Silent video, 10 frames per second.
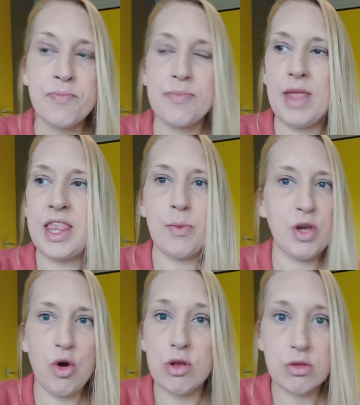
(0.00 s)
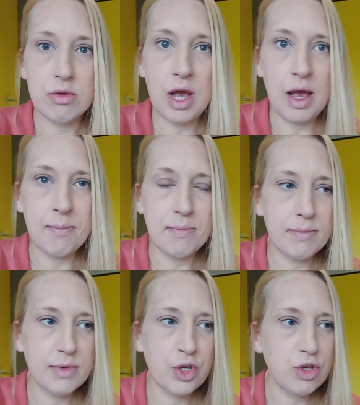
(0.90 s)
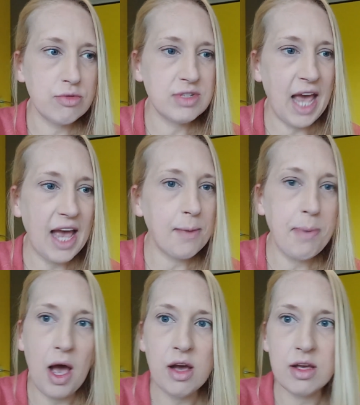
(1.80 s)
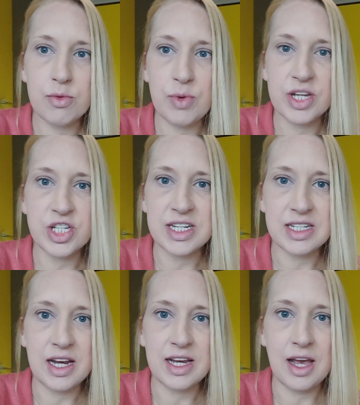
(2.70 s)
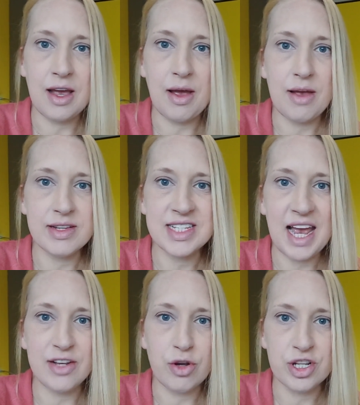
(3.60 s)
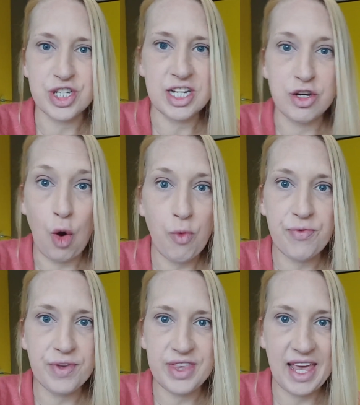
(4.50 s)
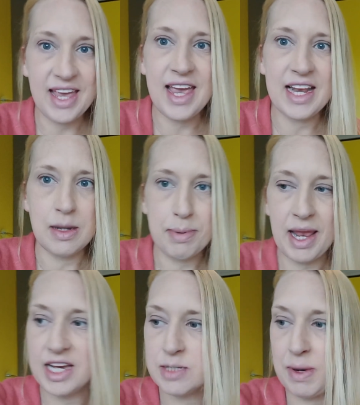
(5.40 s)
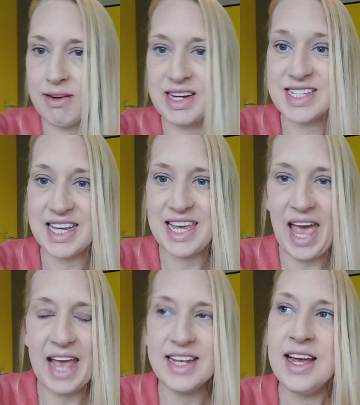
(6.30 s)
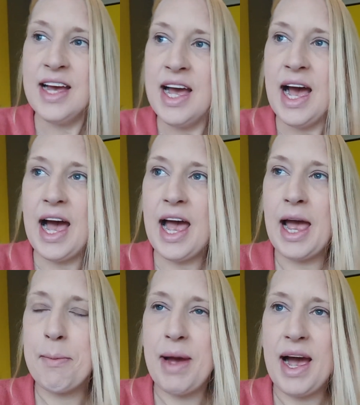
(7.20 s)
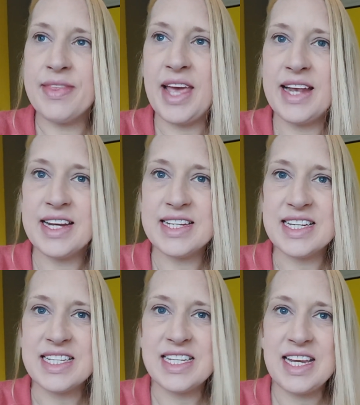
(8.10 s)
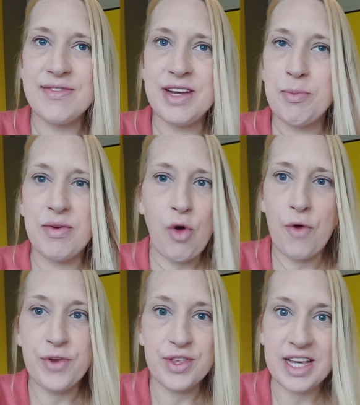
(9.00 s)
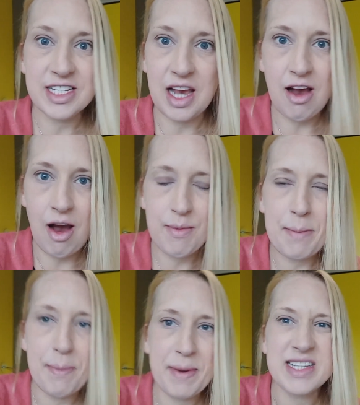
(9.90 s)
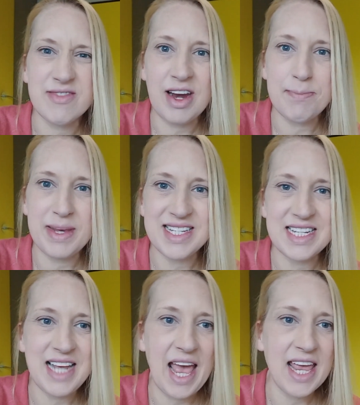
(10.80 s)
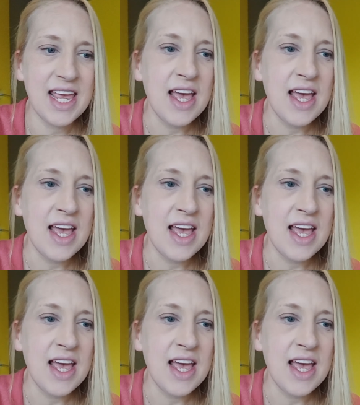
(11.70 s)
and then we've got Tech Puck, which is like a technology golf thing in the play experience again. And then this evening we've got a few things that I can't remember, but it's a very busy day.